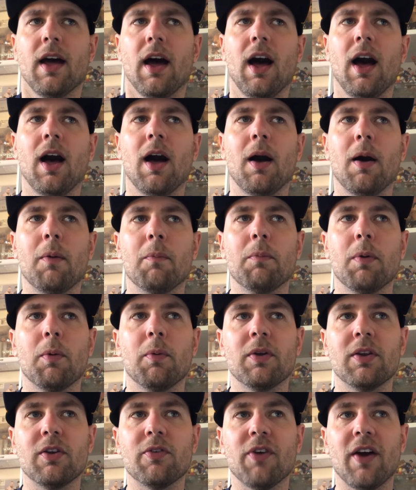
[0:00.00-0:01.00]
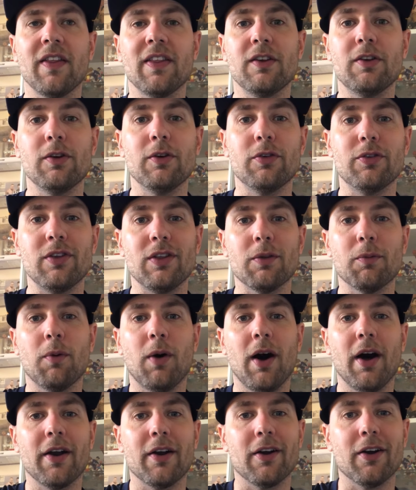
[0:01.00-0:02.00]
But when you finally do see the
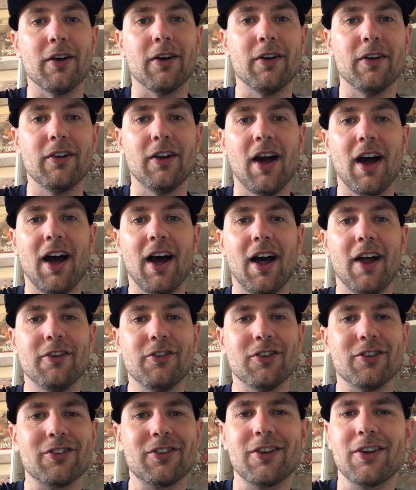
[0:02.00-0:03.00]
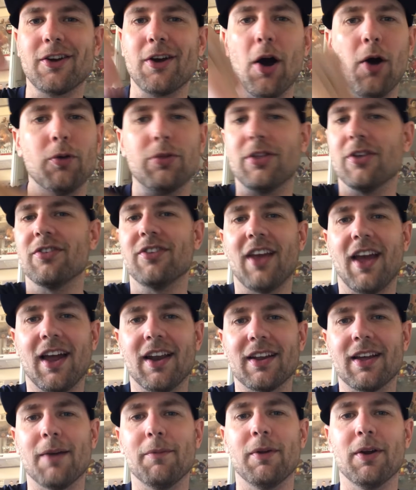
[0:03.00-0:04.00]
water just coat the
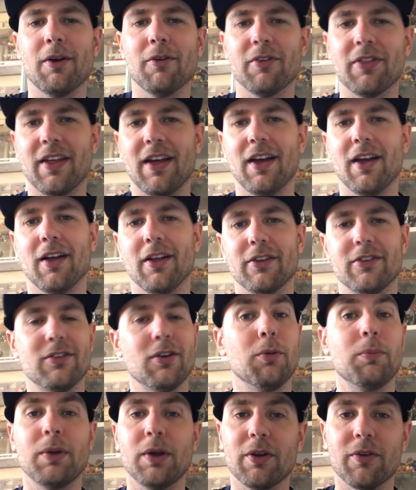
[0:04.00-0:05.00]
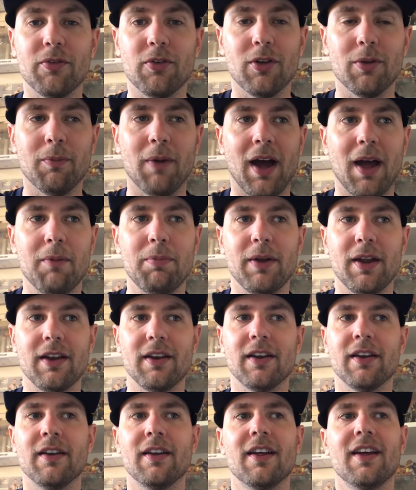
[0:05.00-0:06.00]
sand coming over the hill, it's so beautiful in my
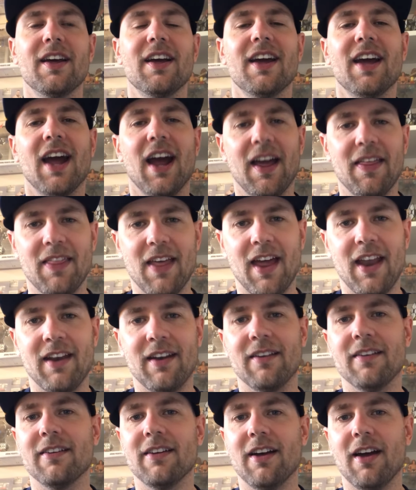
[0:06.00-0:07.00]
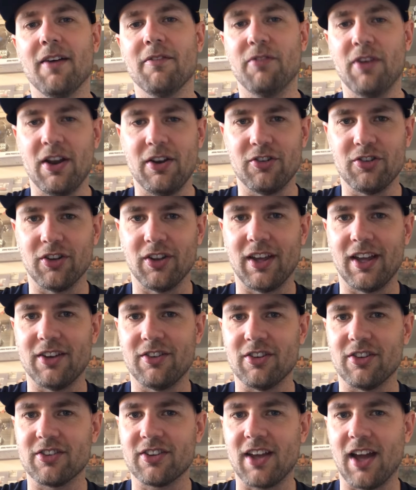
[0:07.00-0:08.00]
opinion. And then eventually it
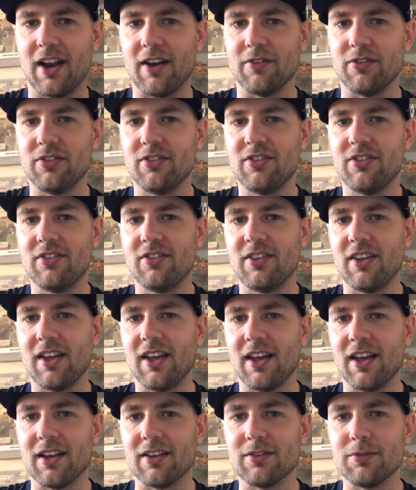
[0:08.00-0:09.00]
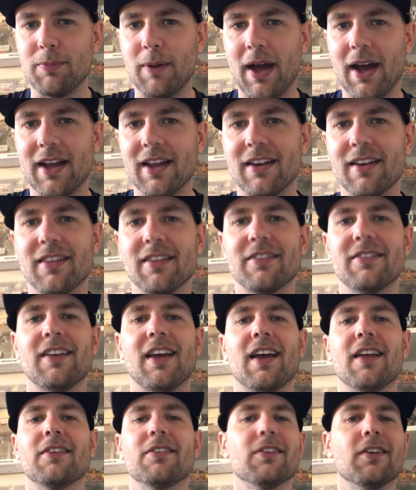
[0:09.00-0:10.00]
just kind of sinks back into the
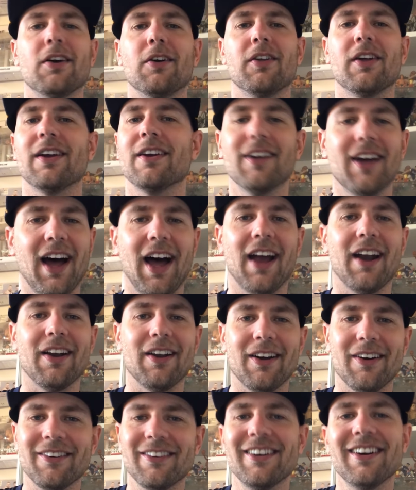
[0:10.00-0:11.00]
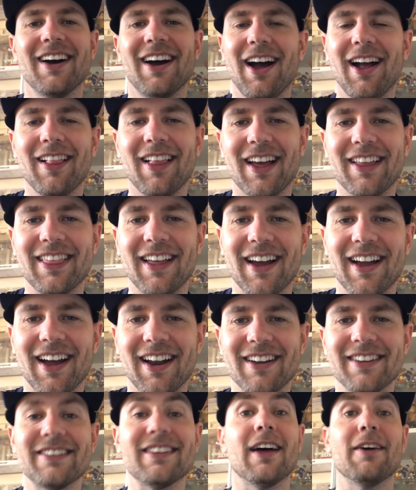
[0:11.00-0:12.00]
sand slowly. I don't know. I like that
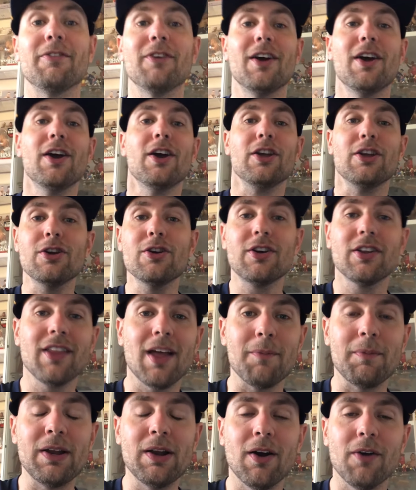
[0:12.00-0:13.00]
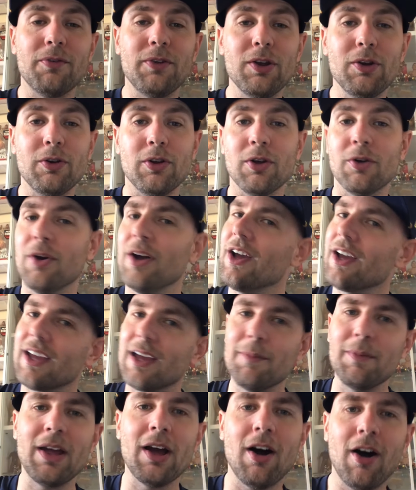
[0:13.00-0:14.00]
kind of stuff. You can let me know if you do.
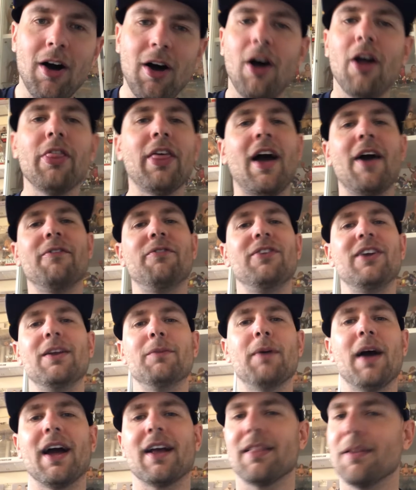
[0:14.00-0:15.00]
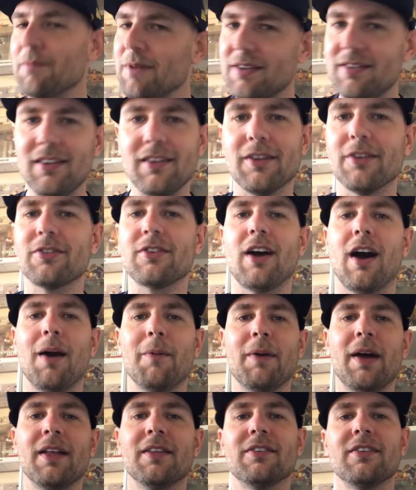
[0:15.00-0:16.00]
Give me all that feedback. Let me see those
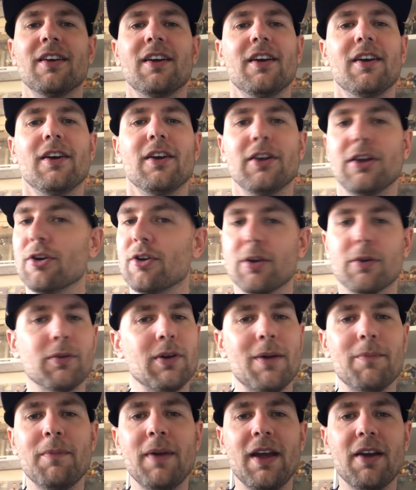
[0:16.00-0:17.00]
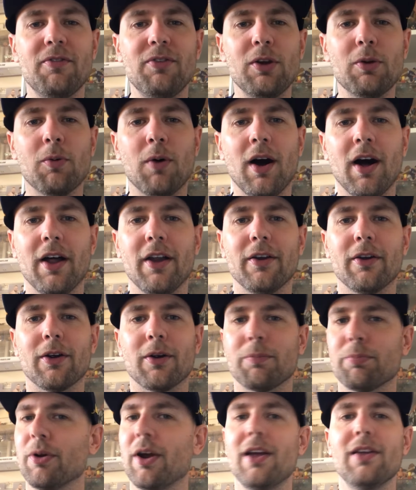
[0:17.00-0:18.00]
comments. You can rip me if you want
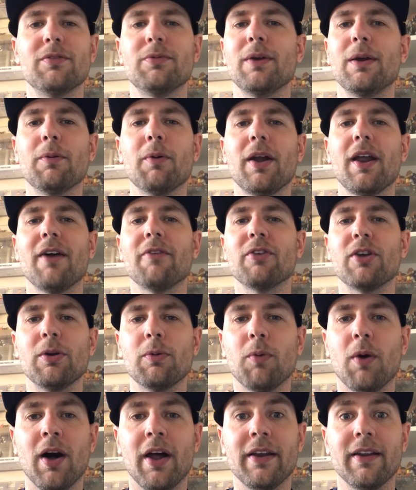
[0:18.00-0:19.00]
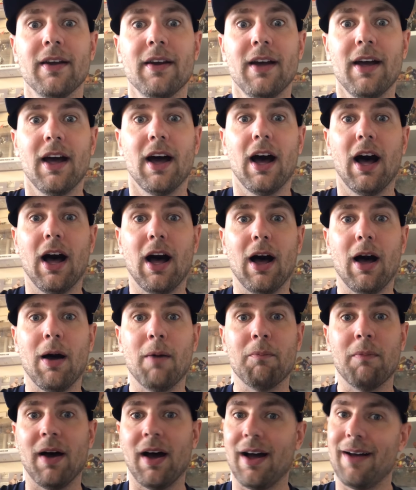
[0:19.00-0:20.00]
or praise me, whatever you want.
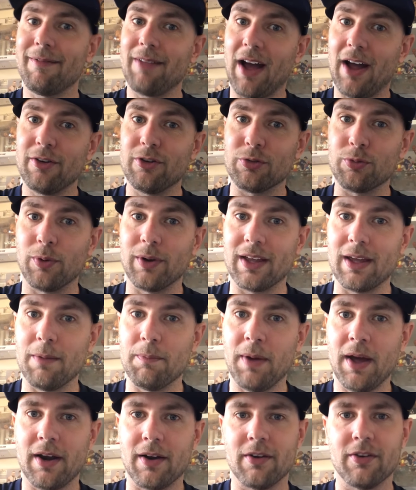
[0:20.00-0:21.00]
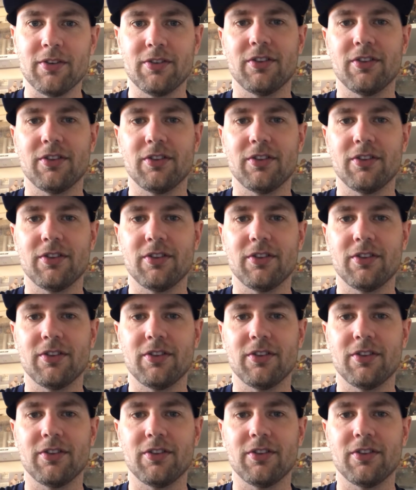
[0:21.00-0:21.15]
I just want to get better.